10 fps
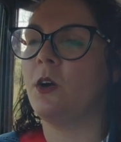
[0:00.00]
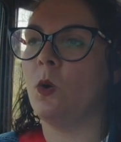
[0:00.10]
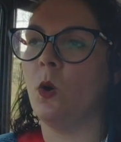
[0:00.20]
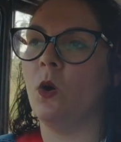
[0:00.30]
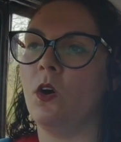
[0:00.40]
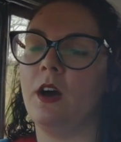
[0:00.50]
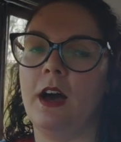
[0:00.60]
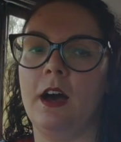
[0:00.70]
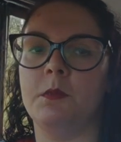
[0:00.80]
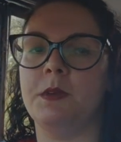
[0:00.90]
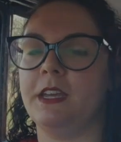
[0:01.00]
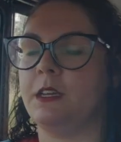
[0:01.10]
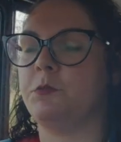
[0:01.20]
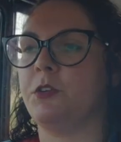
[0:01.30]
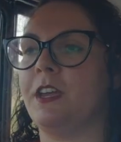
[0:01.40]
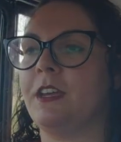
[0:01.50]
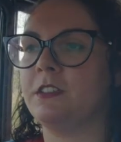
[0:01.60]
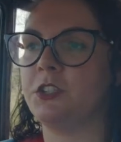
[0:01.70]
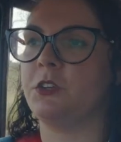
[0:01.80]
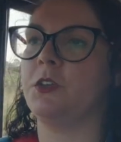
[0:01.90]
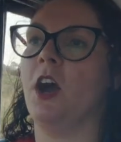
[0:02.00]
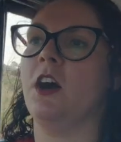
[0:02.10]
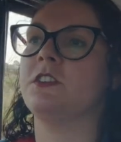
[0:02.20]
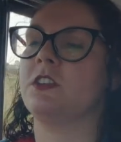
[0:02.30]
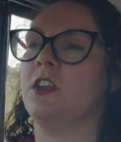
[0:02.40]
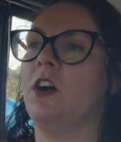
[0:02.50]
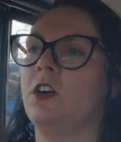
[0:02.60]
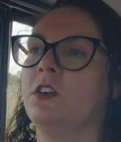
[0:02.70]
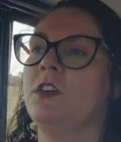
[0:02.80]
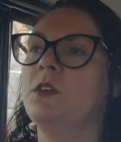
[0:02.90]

or he could bring 2 cars along,